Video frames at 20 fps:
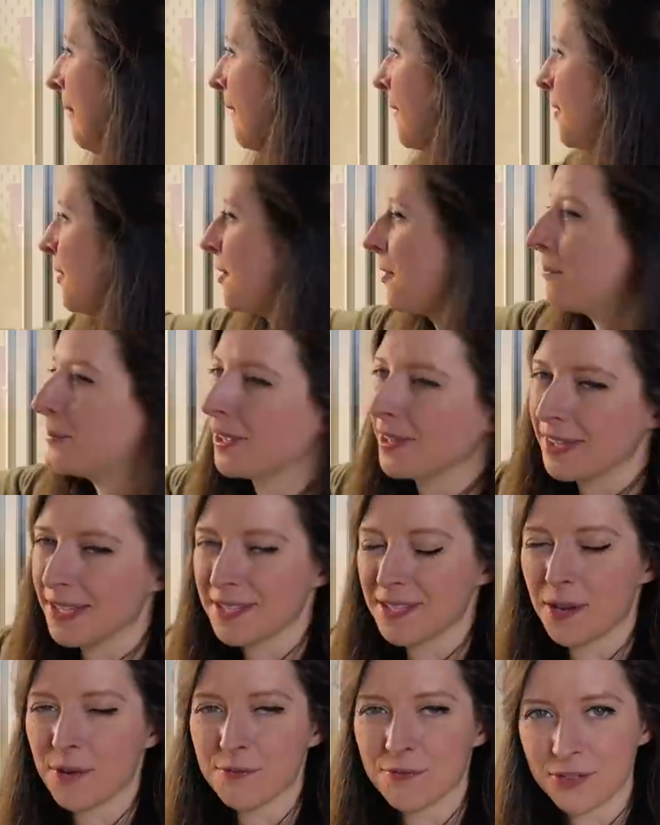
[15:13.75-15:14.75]
You can pick
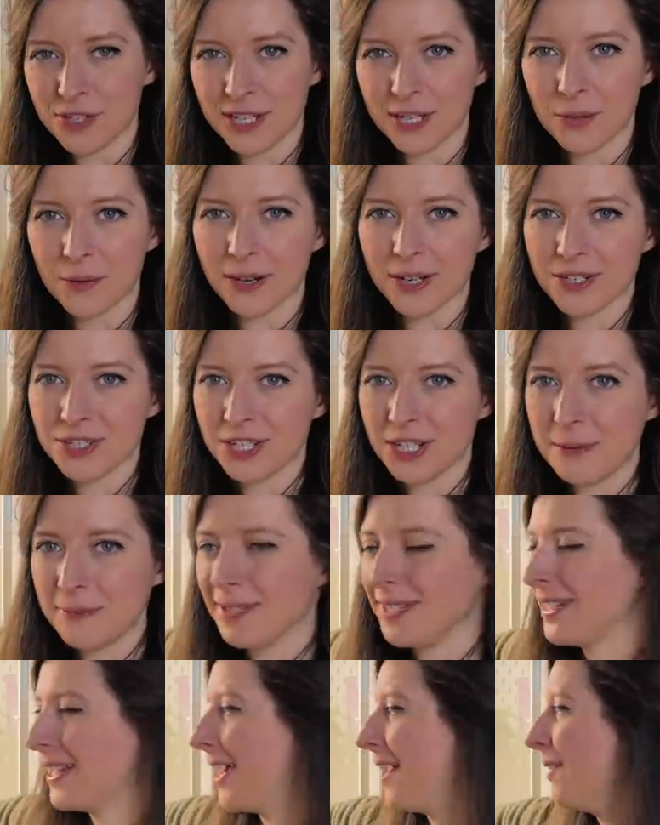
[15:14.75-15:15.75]
these up really quite
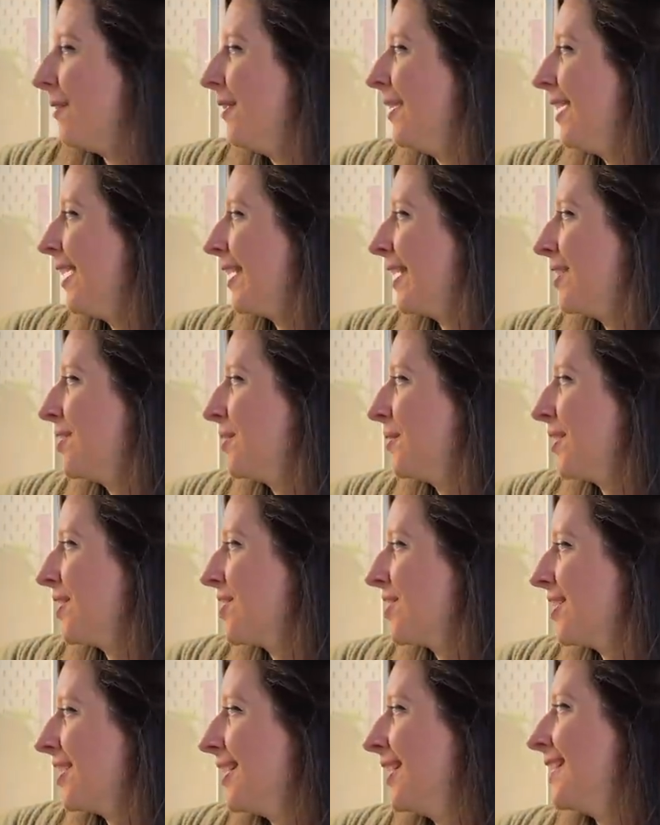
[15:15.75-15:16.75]
cheaply now, and I do
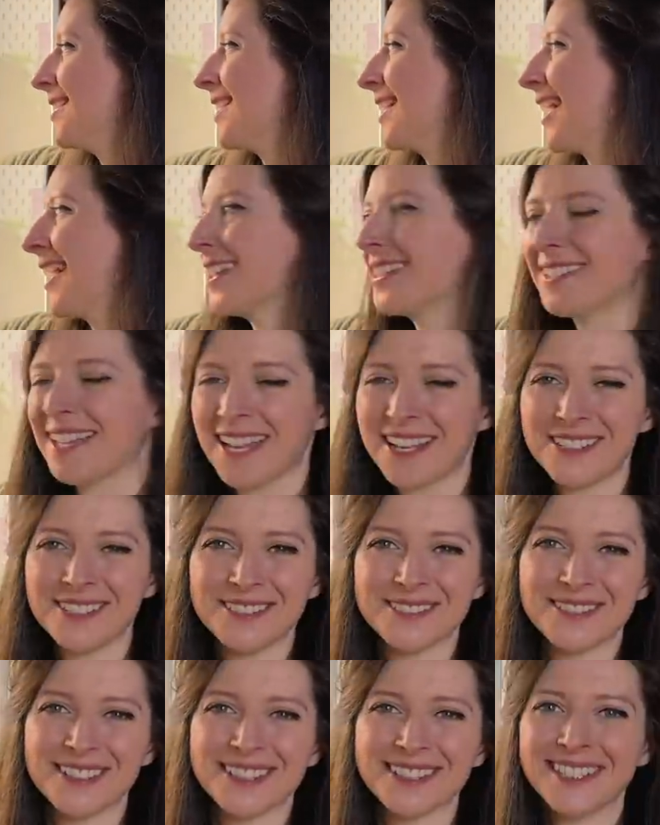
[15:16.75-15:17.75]
actually need to get a
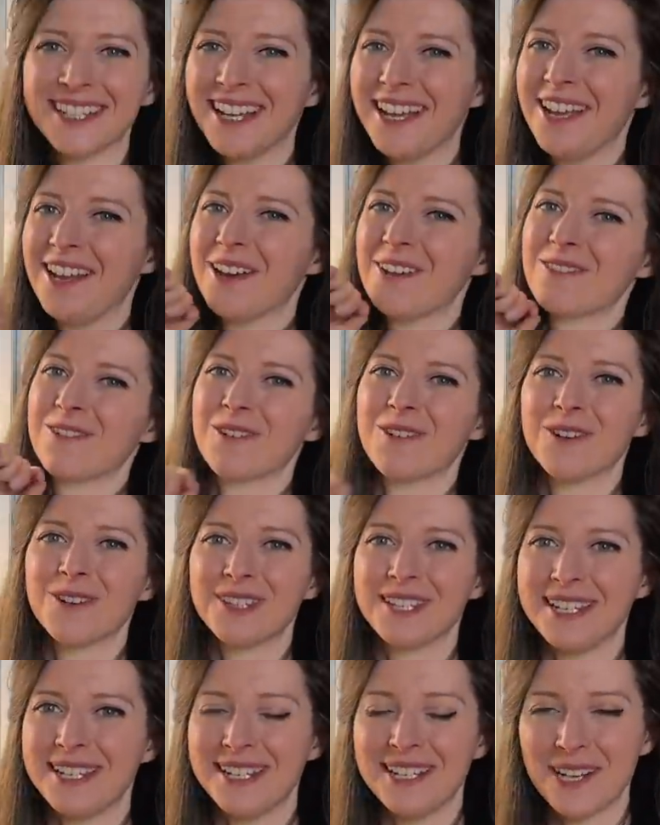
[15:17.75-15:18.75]
second one for
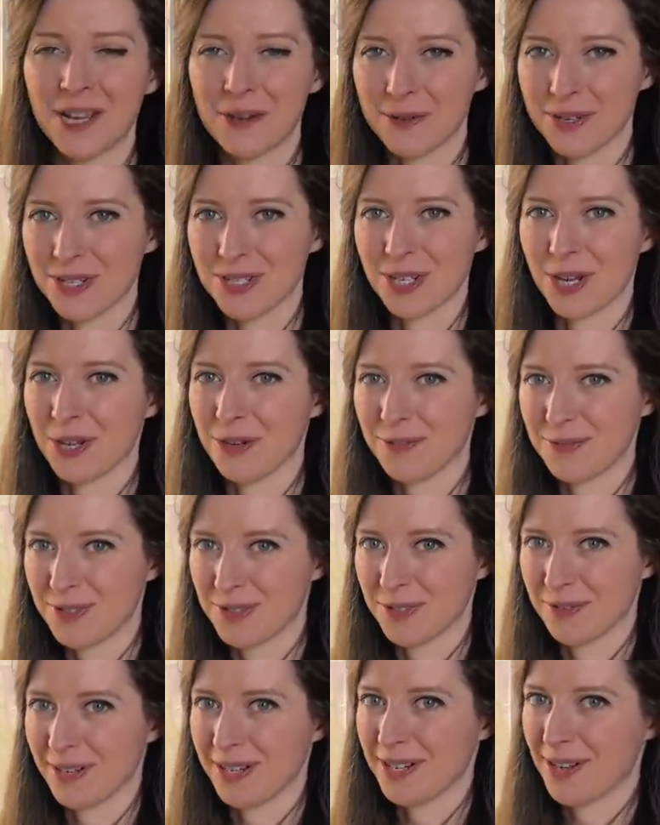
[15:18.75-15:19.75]
the lower shelf
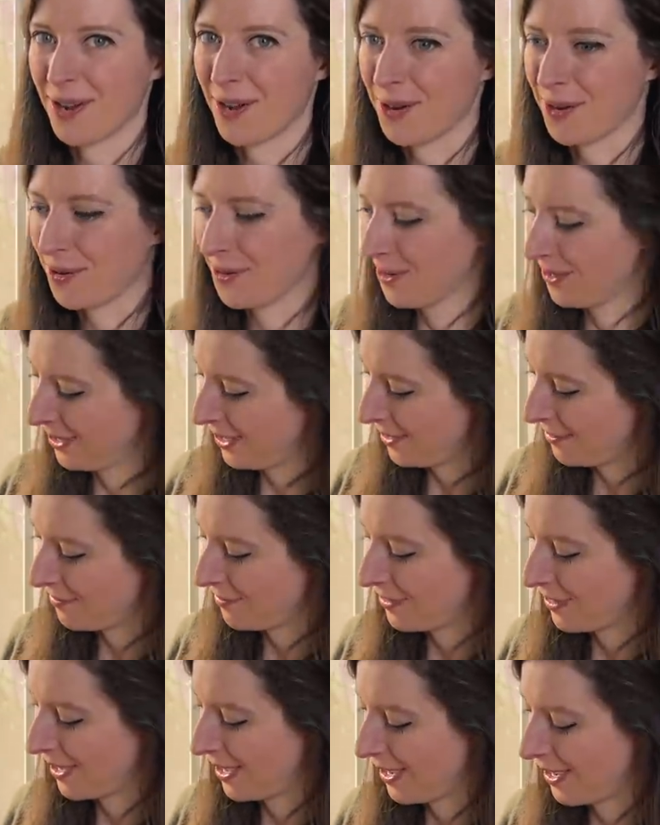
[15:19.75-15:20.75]
so I know
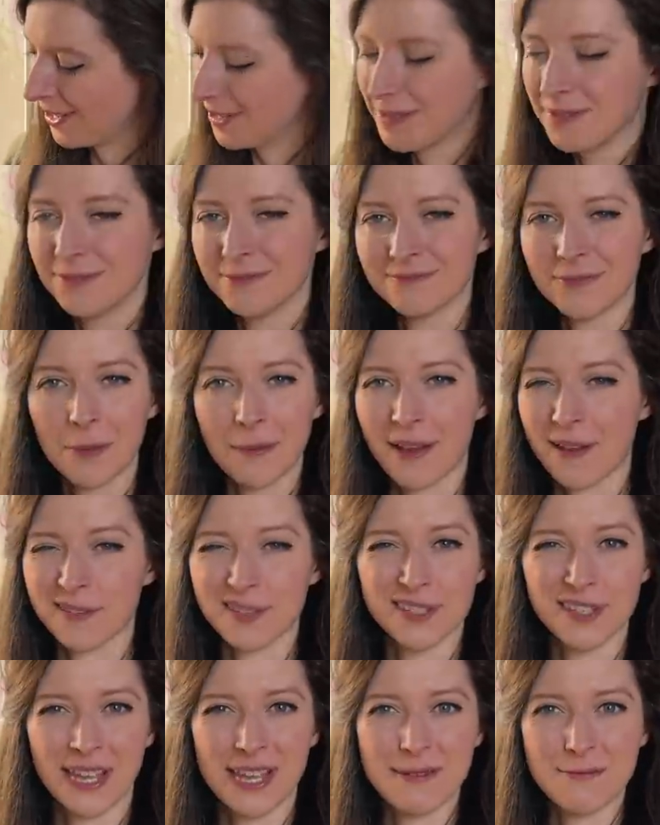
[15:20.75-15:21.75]
if they're about the
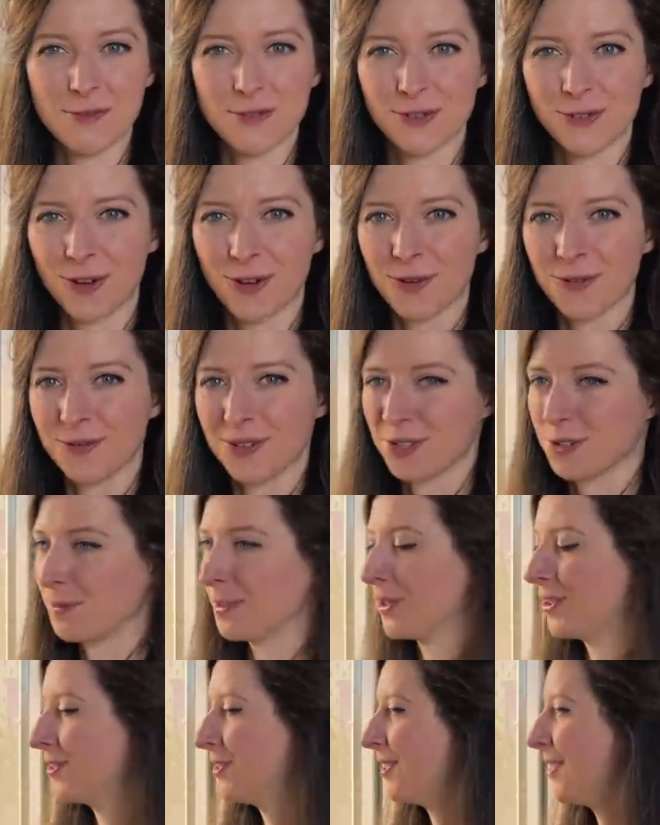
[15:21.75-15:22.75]
same or not, which would be
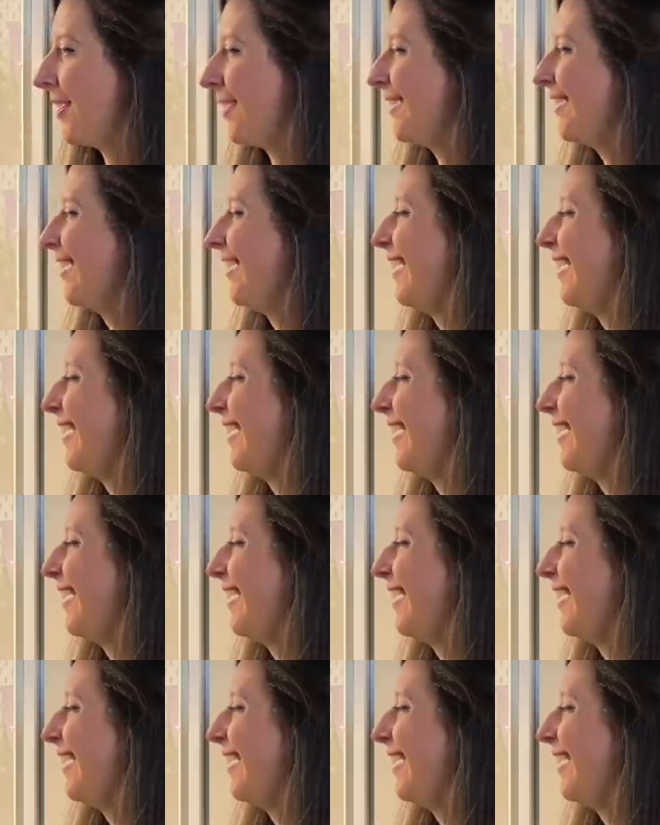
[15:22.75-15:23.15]
good to know.